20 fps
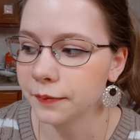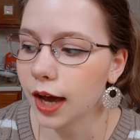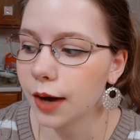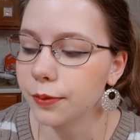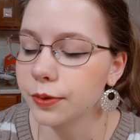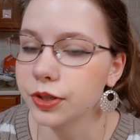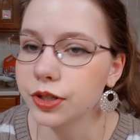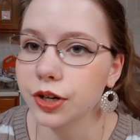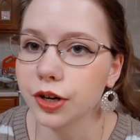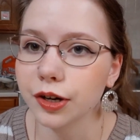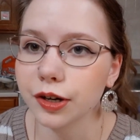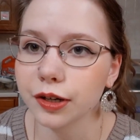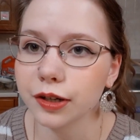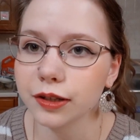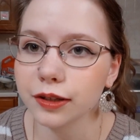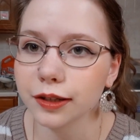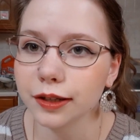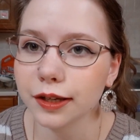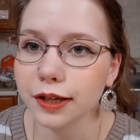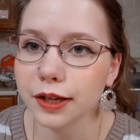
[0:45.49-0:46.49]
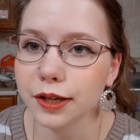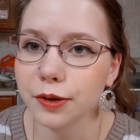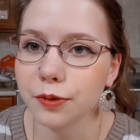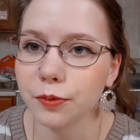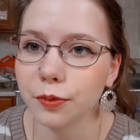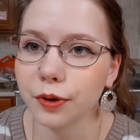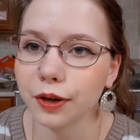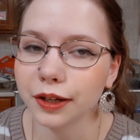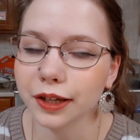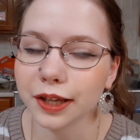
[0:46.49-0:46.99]
I was currently
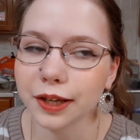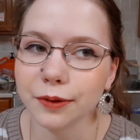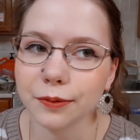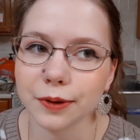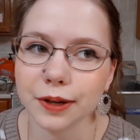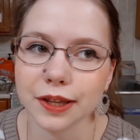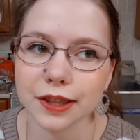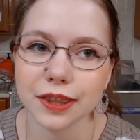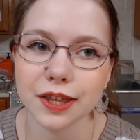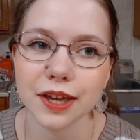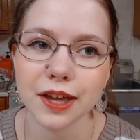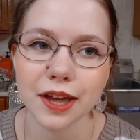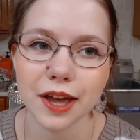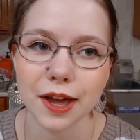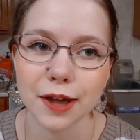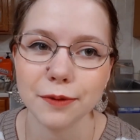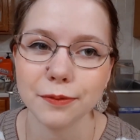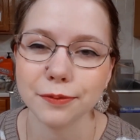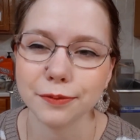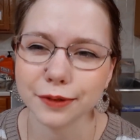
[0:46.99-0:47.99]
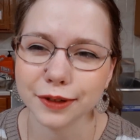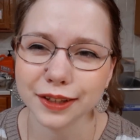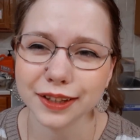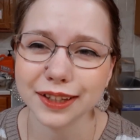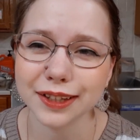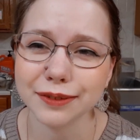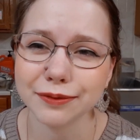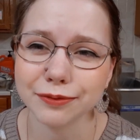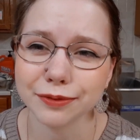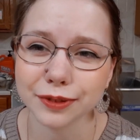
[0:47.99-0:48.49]
working with a
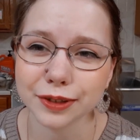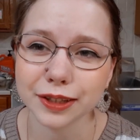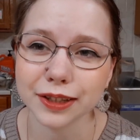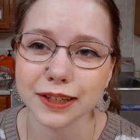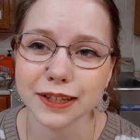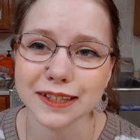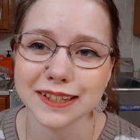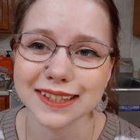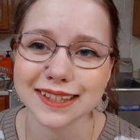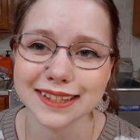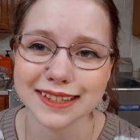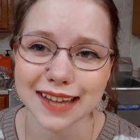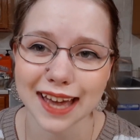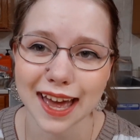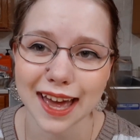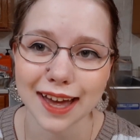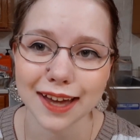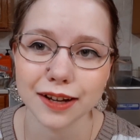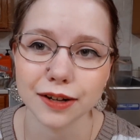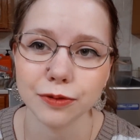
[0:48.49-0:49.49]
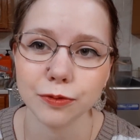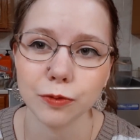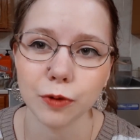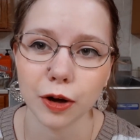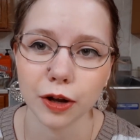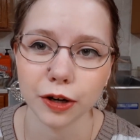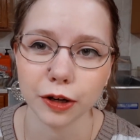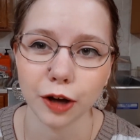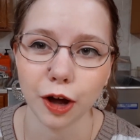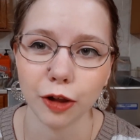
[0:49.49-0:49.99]
really sad
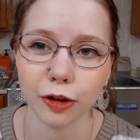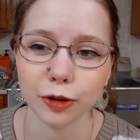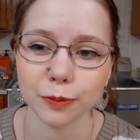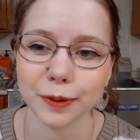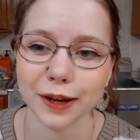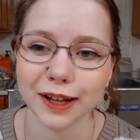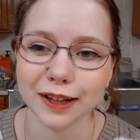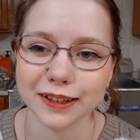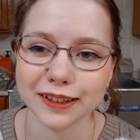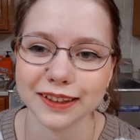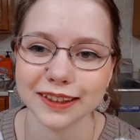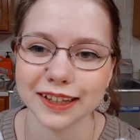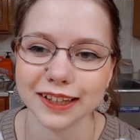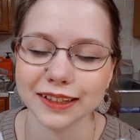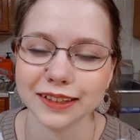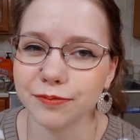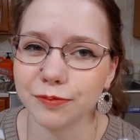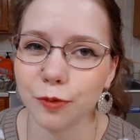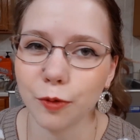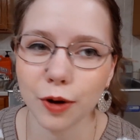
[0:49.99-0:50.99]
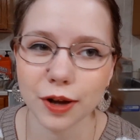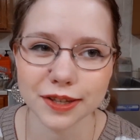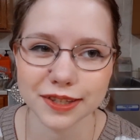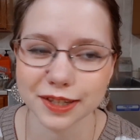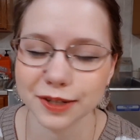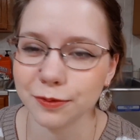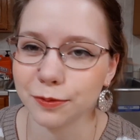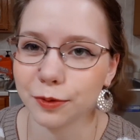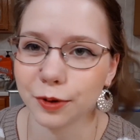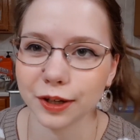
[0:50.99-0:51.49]
watercolor palette that
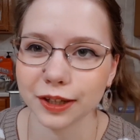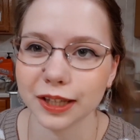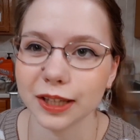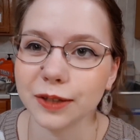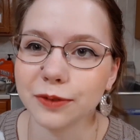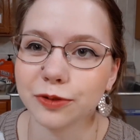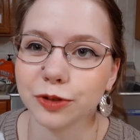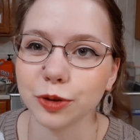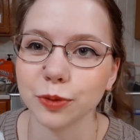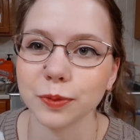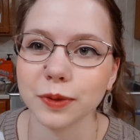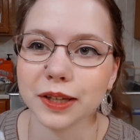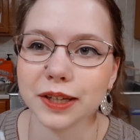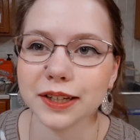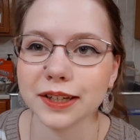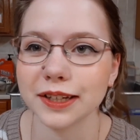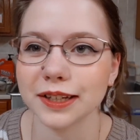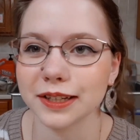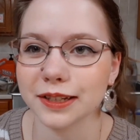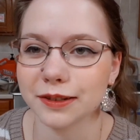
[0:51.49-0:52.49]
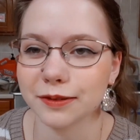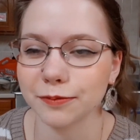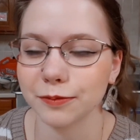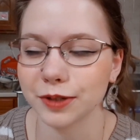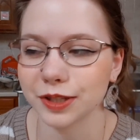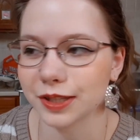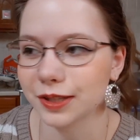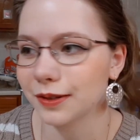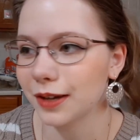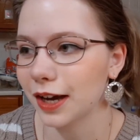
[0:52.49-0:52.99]
wasn't working for me. It
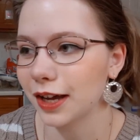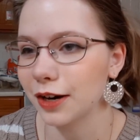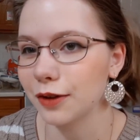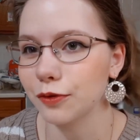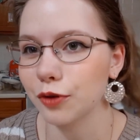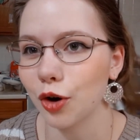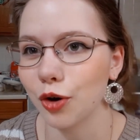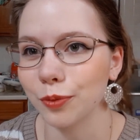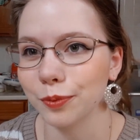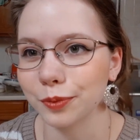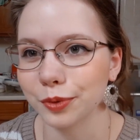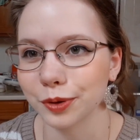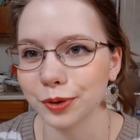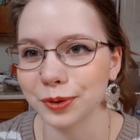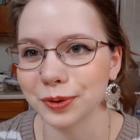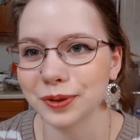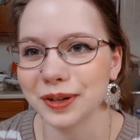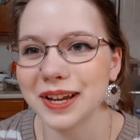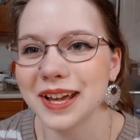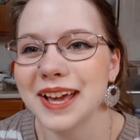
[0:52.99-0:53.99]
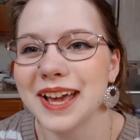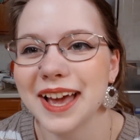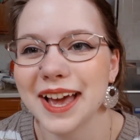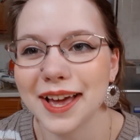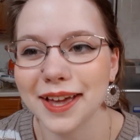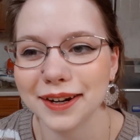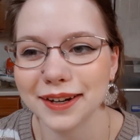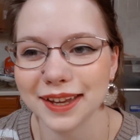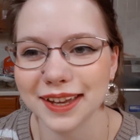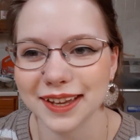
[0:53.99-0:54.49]
was kind of homebrewed
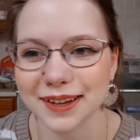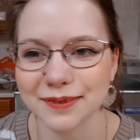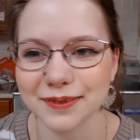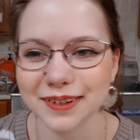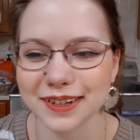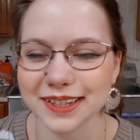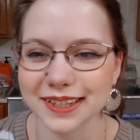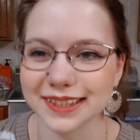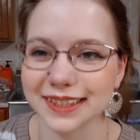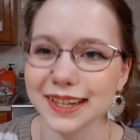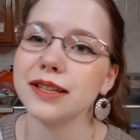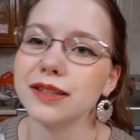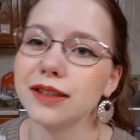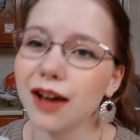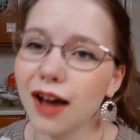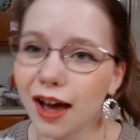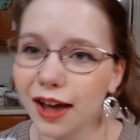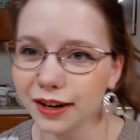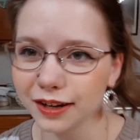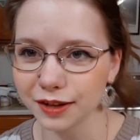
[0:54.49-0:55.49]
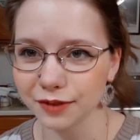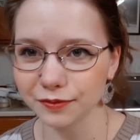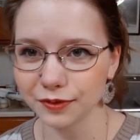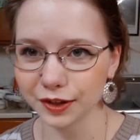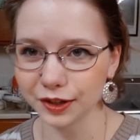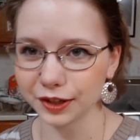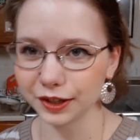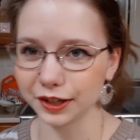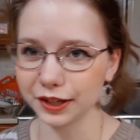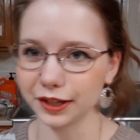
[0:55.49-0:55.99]
and it was not a
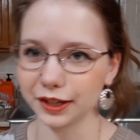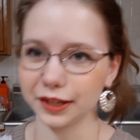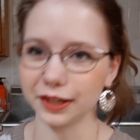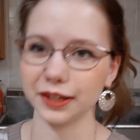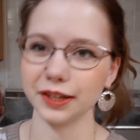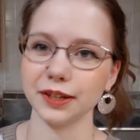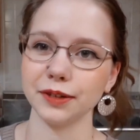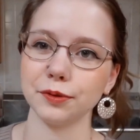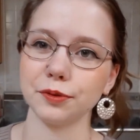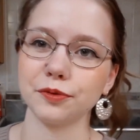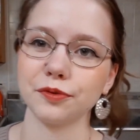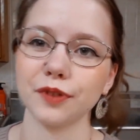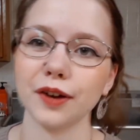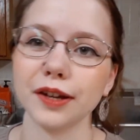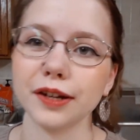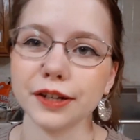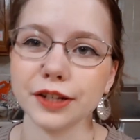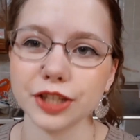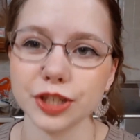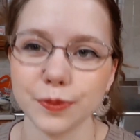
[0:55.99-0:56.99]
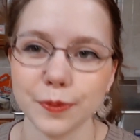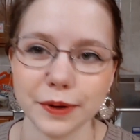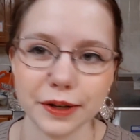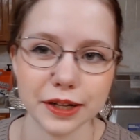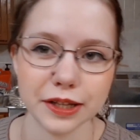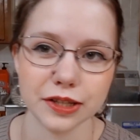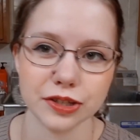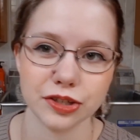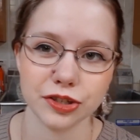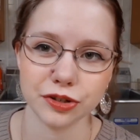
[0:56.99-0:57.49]
very fun
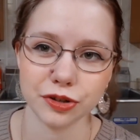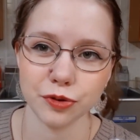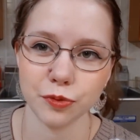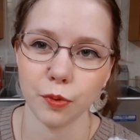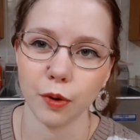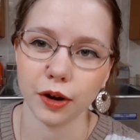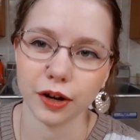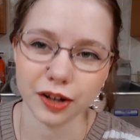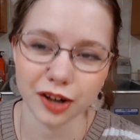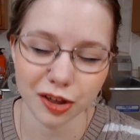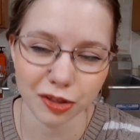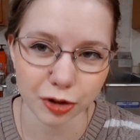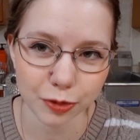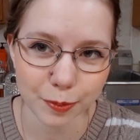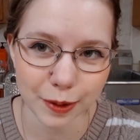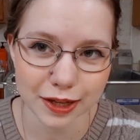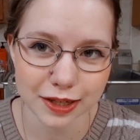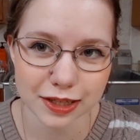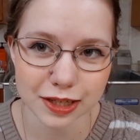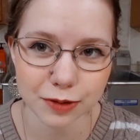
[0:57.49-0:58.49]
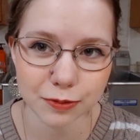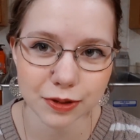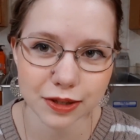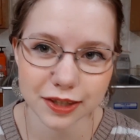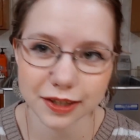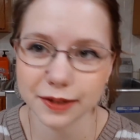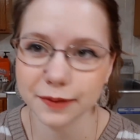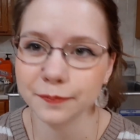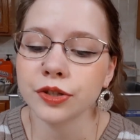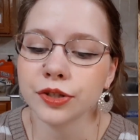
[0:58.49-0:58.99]
experience to do watercolor painting with
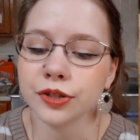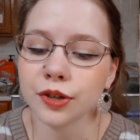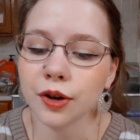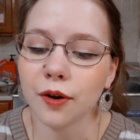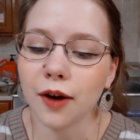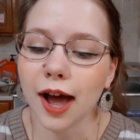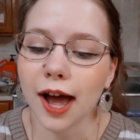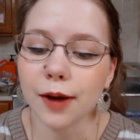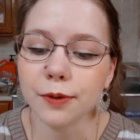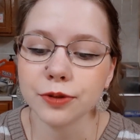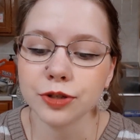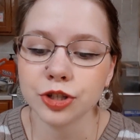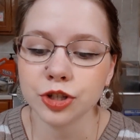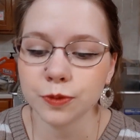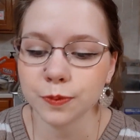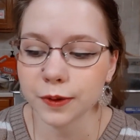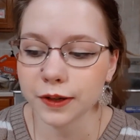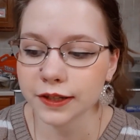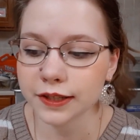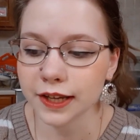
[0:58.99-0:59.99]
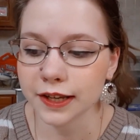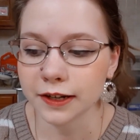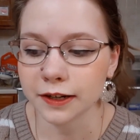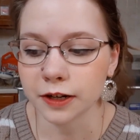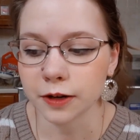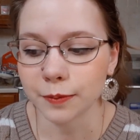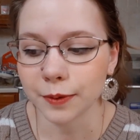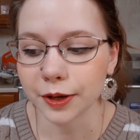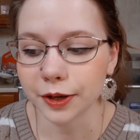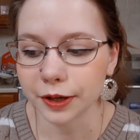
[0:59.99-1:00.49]
it, so I was super excited
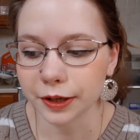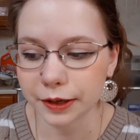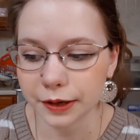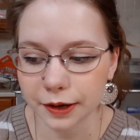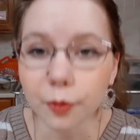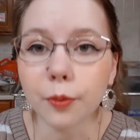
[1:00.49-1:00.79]
about it.